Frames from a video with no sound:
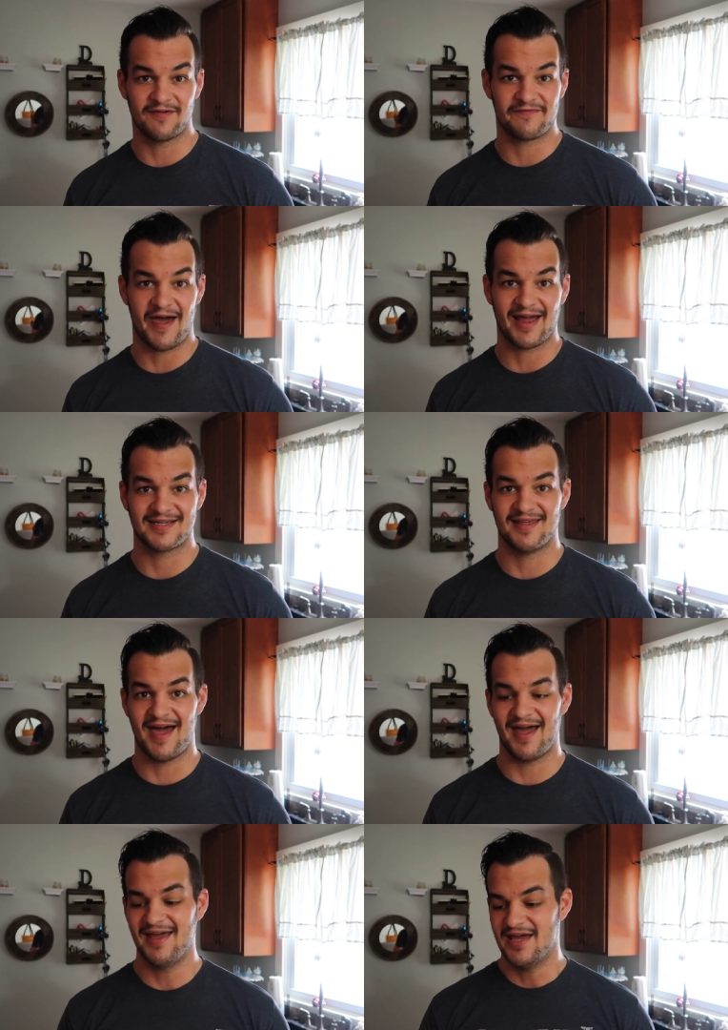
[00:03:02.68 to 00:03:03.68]
the fact
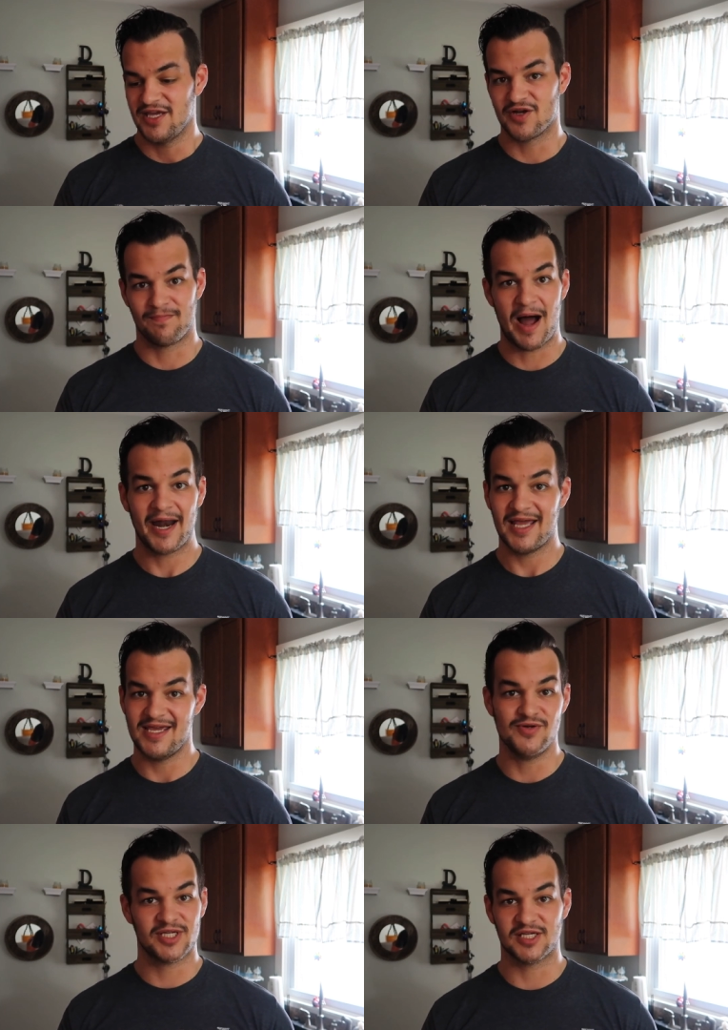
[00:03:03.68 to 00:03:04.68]
that your body
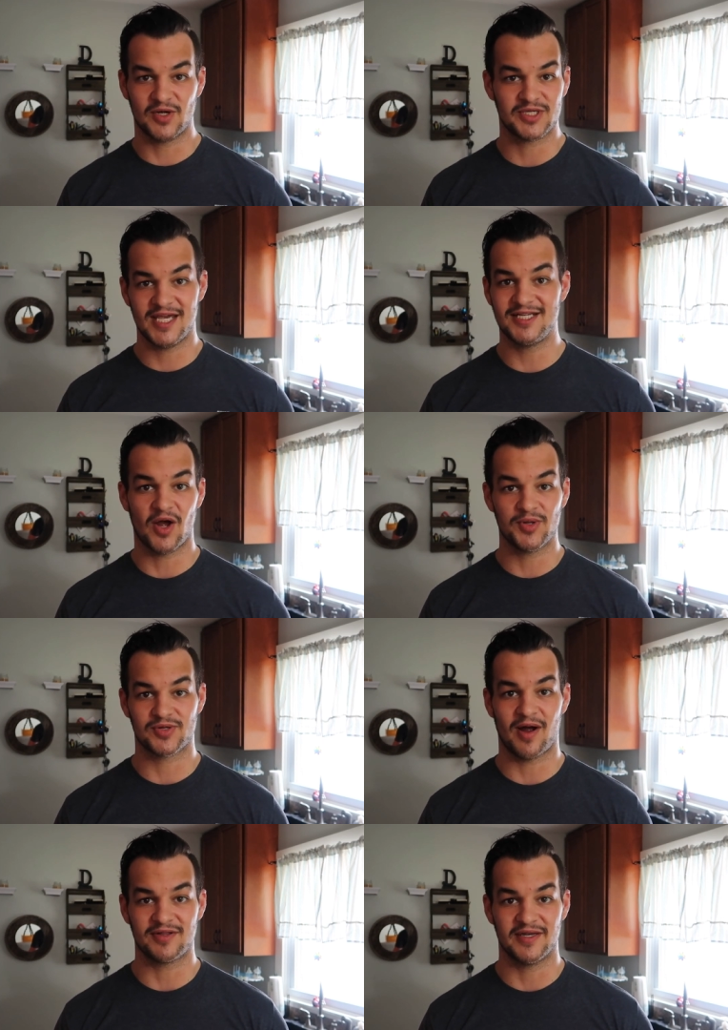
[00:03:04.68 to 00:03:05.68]
uses those ketones
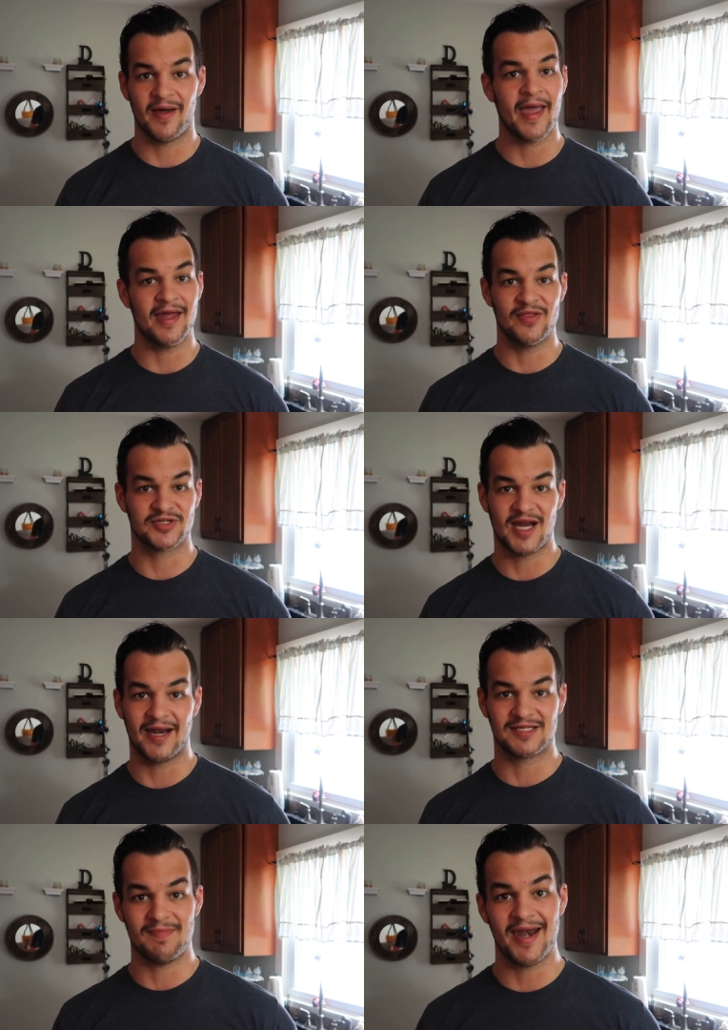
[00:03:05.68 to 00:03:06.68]
throughout the night and there's
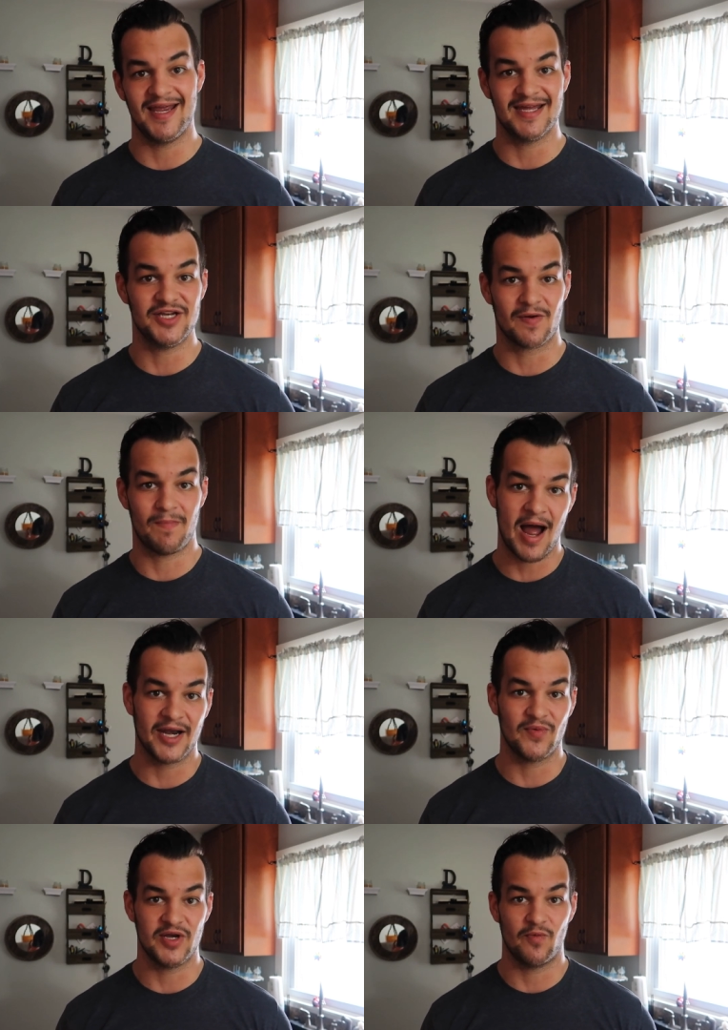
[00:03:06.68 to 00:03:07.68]
not as many in your
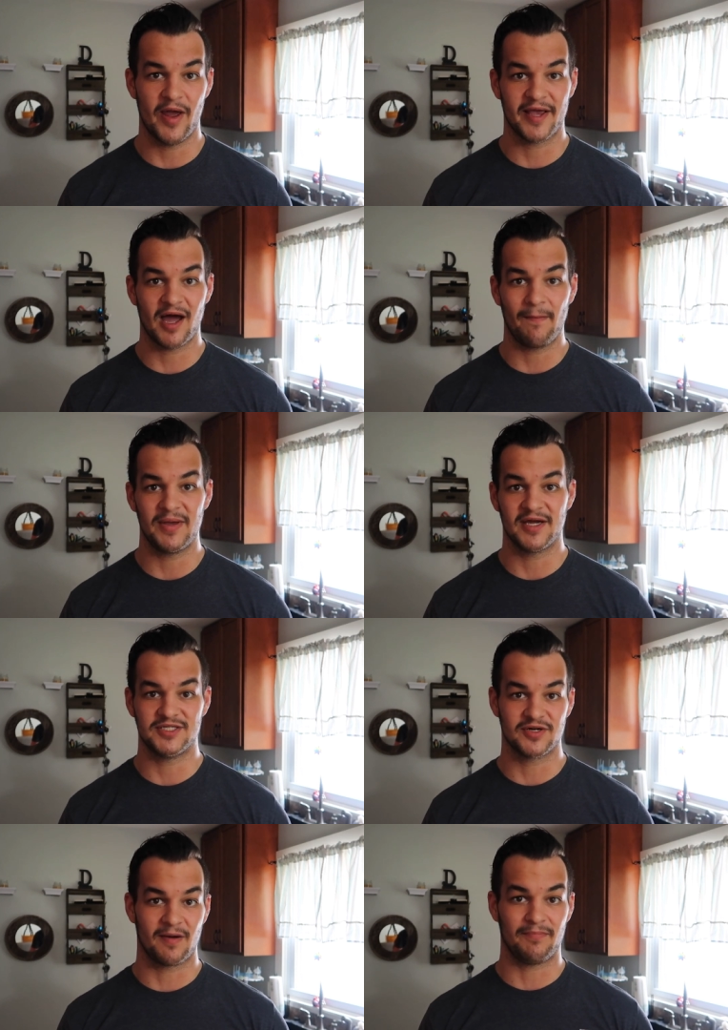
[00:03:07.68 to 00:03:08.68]
body when you wake up
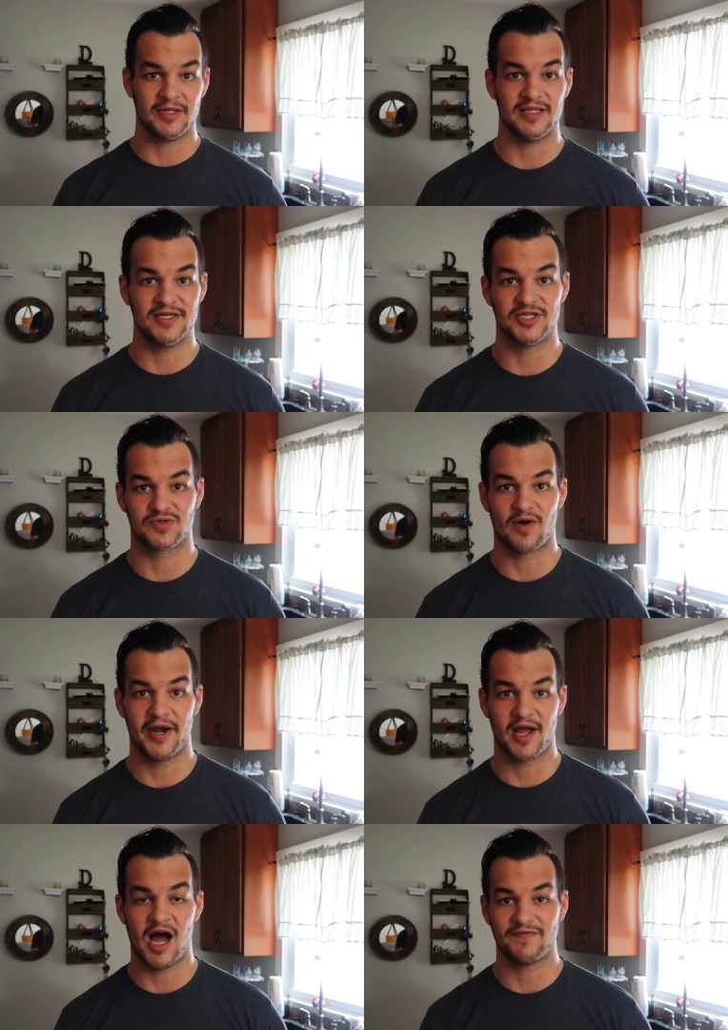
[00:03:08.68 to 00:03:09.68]
because you're completely just
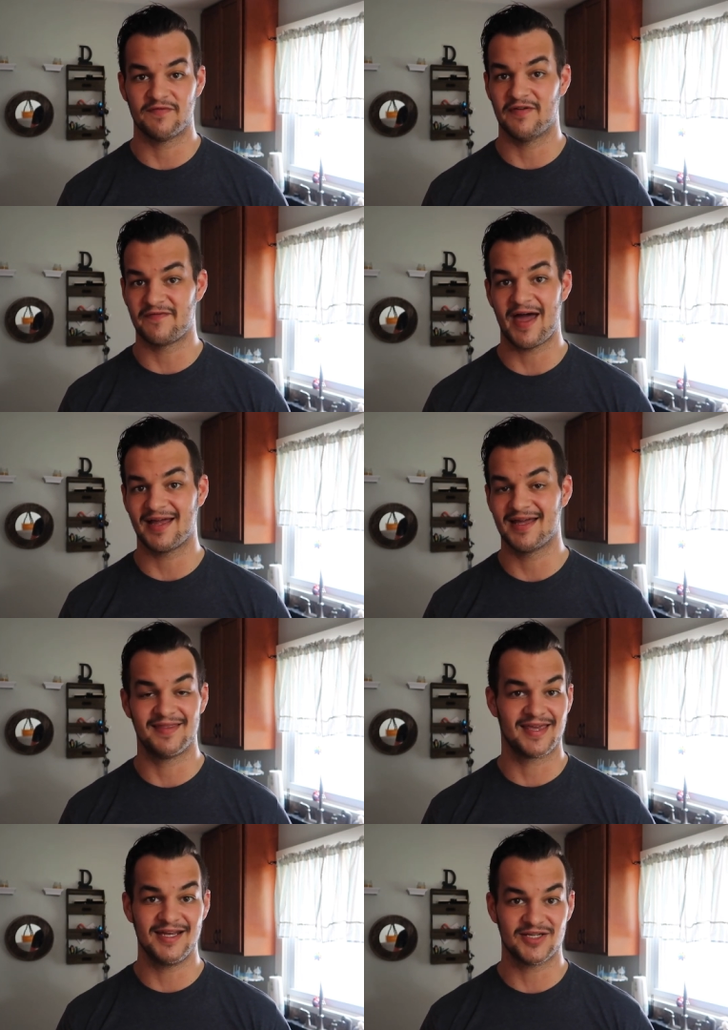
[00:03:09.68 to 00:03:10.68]
running off of the fat
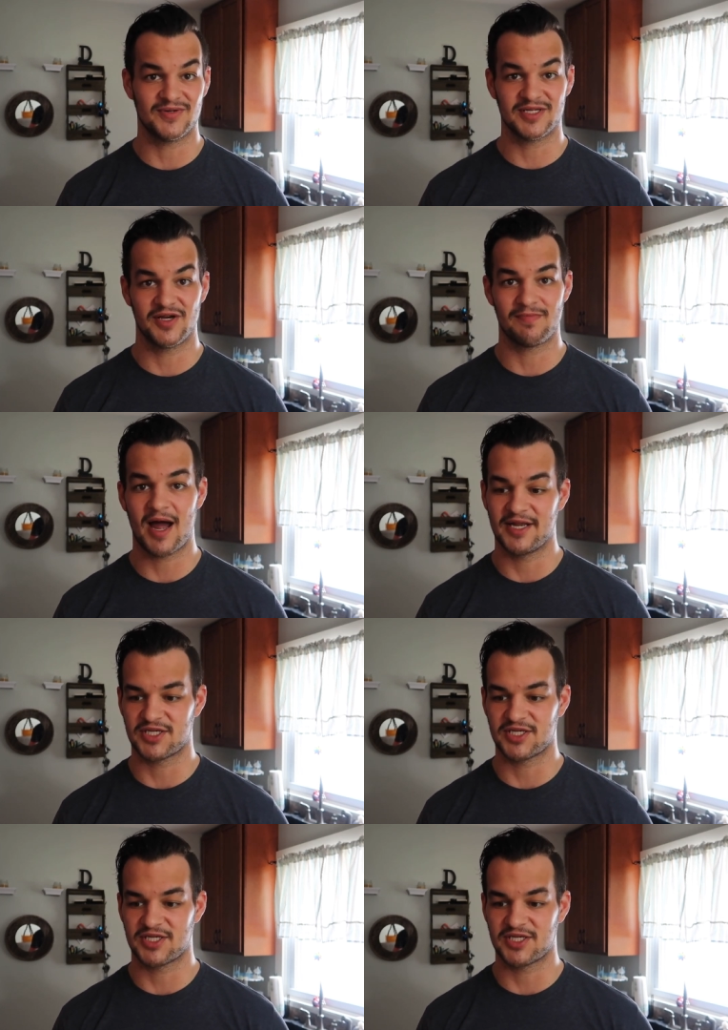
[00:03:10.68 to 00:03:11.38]
and the ketones in your body.